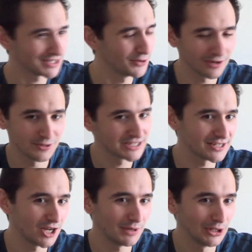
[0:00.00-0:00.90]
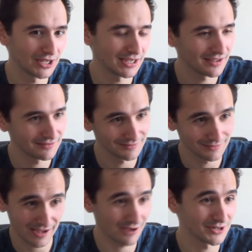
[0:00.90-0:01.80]
I always start by looking at
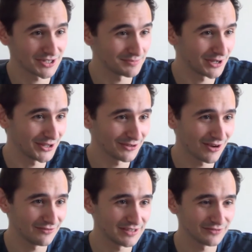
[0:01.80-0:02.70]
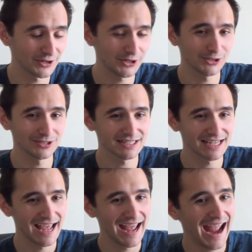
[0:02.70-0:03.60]
how much demand there are for different cures,
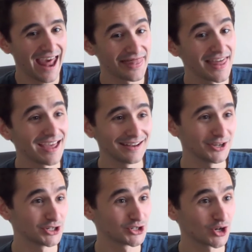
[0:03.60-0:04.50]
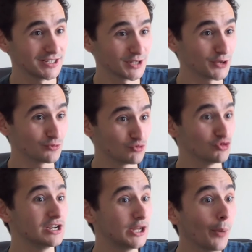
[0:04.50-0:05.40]
and then I just try to
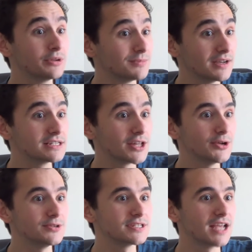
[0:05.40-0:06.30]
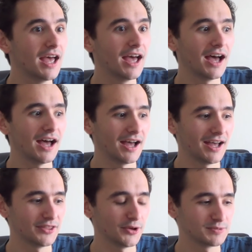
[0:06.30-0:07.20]
really optimize
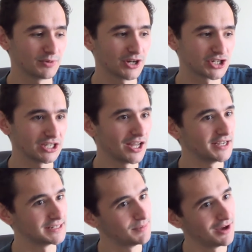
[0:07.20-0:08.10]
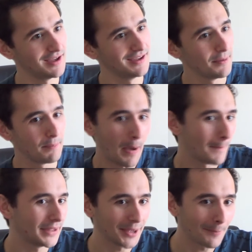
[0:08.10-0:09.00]
those production lines by
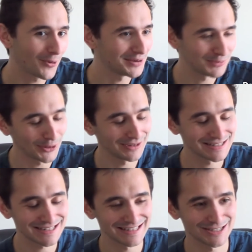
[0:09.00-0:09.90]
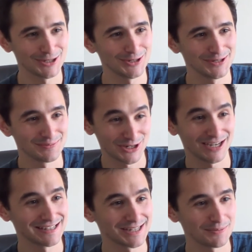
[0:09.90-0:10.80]
pumping upgrade points into the
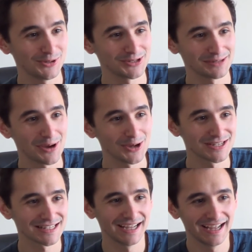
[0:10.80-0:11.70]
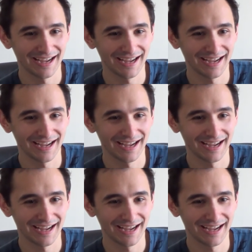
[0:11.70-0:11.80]
machines that I'm using most.